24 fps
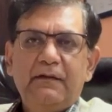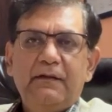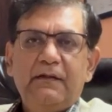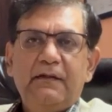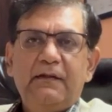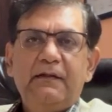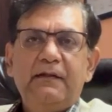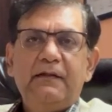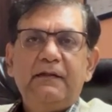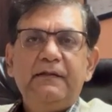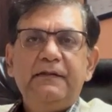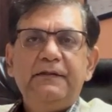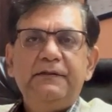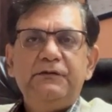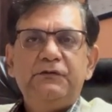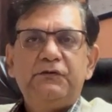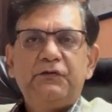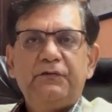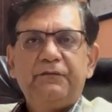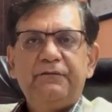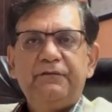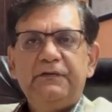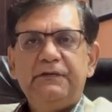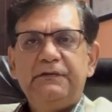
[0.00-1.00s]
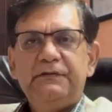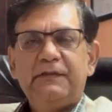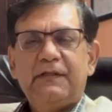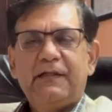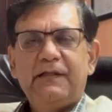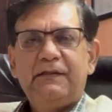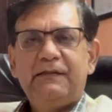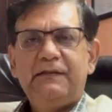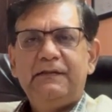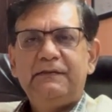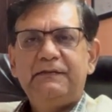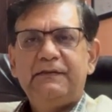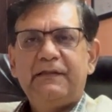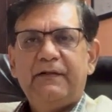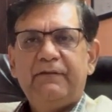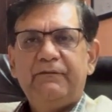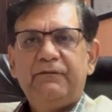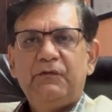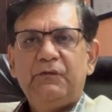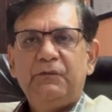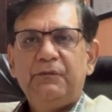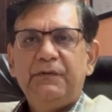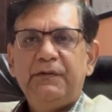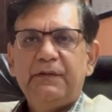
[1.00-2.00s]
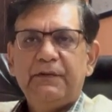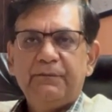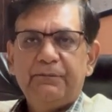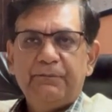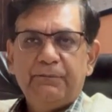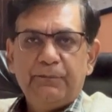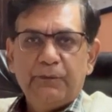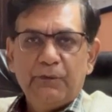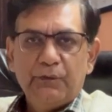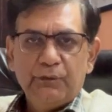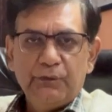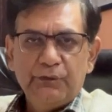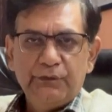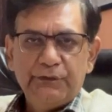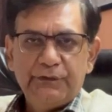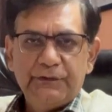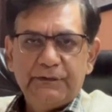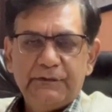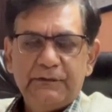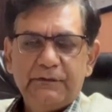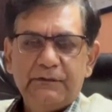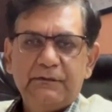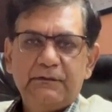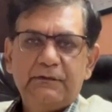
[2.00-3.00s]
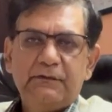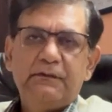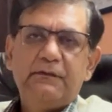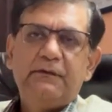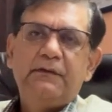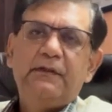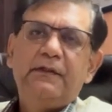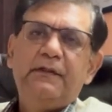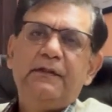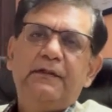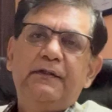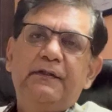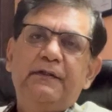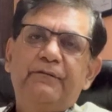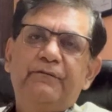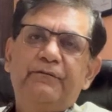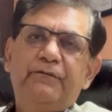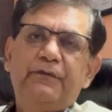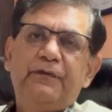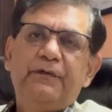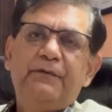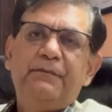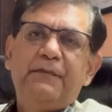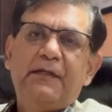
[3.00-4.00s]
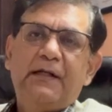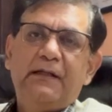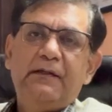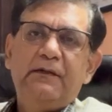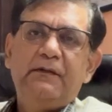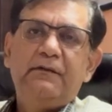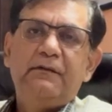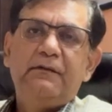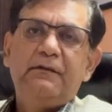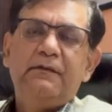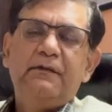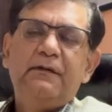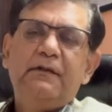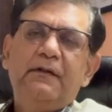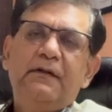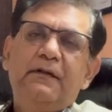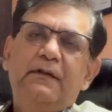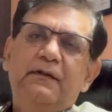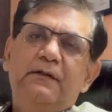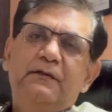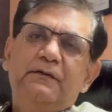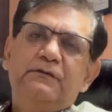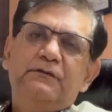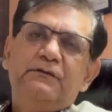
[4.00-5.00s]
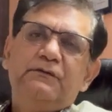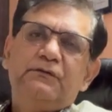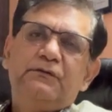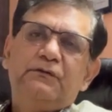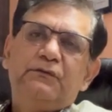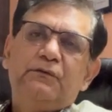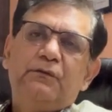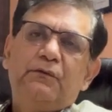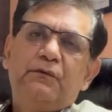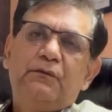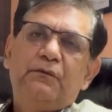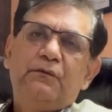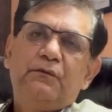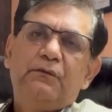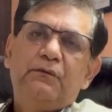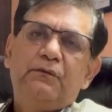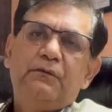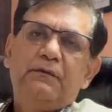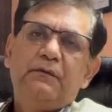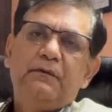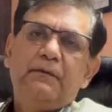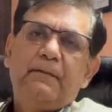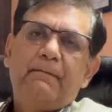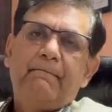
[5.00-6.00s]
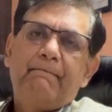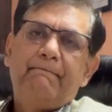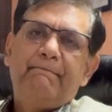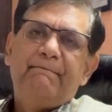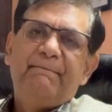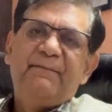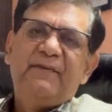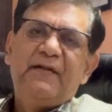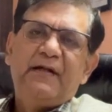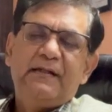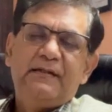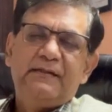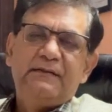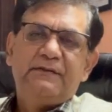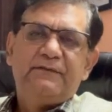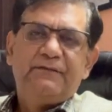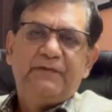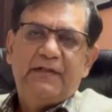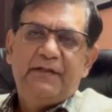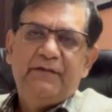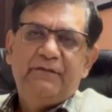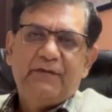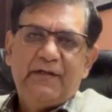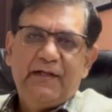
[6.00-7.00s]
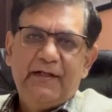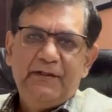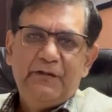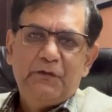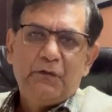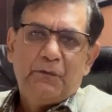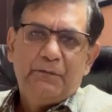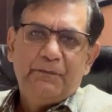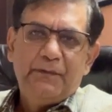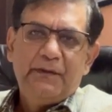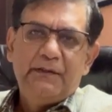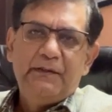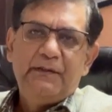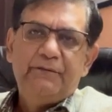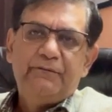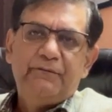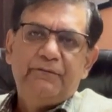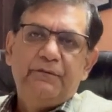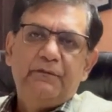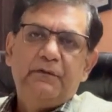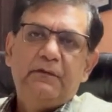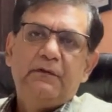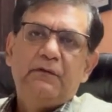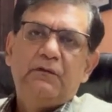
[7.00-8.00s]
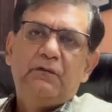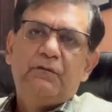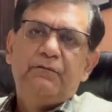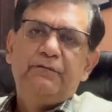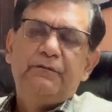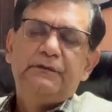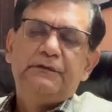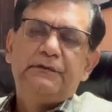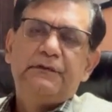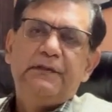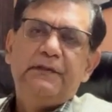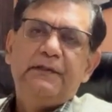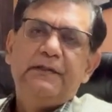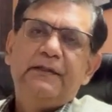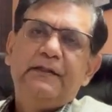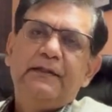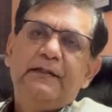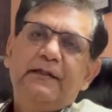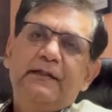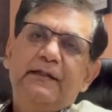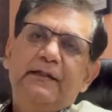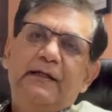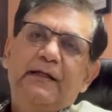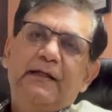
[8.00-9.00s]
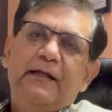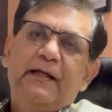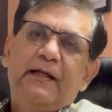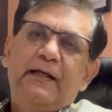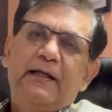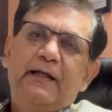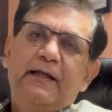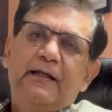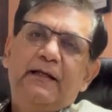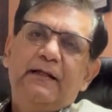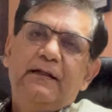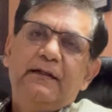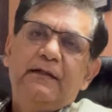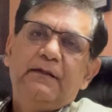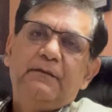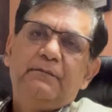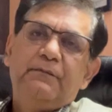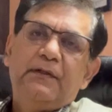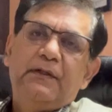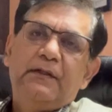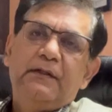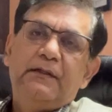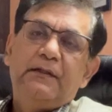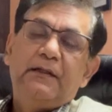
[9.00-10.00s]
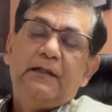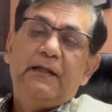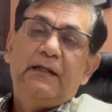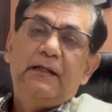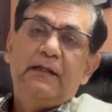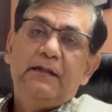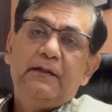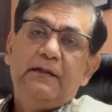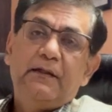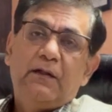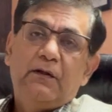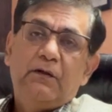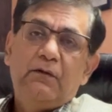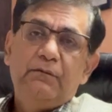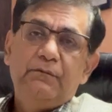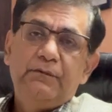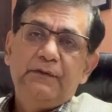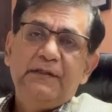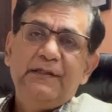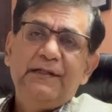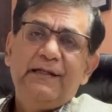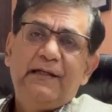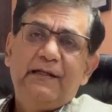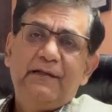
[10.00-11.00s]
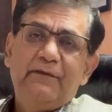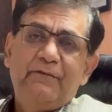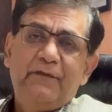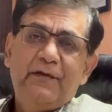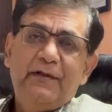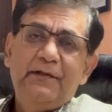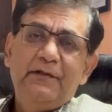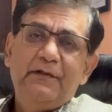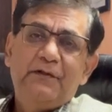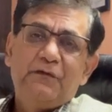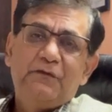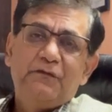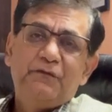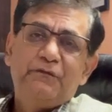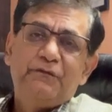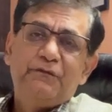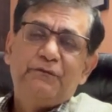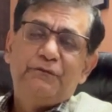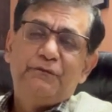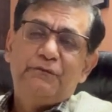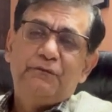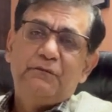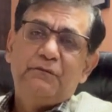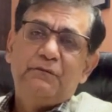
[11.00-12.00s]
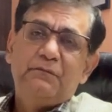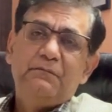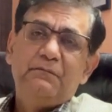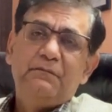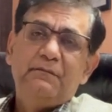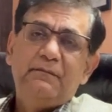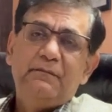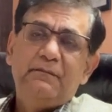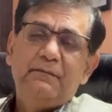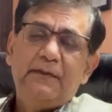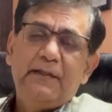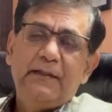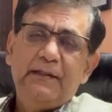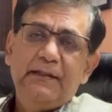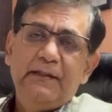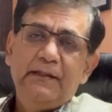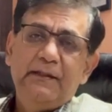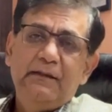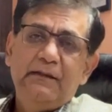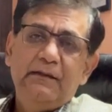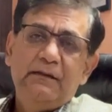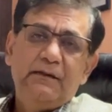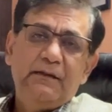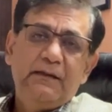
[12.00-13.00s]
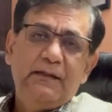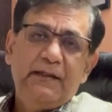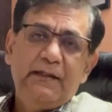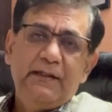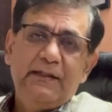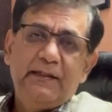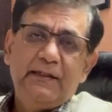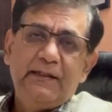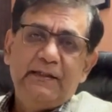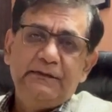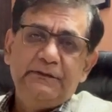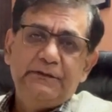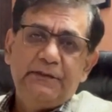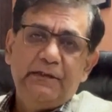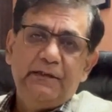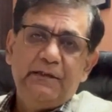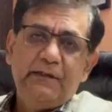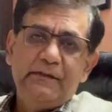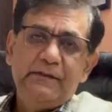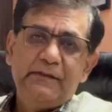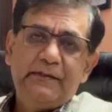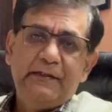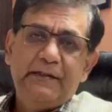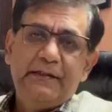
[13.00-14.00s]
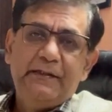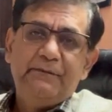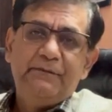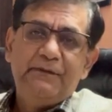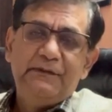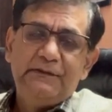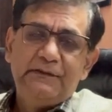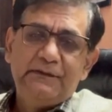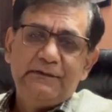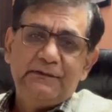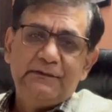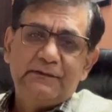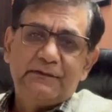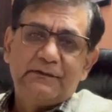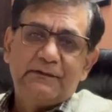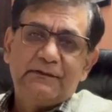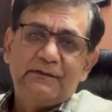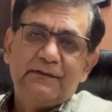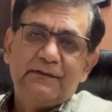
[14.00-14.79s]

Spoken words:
Then each of these arteries have to be approached in a different manner. So that is a very wide topic, obviously. And now with the advent of many AI generated images,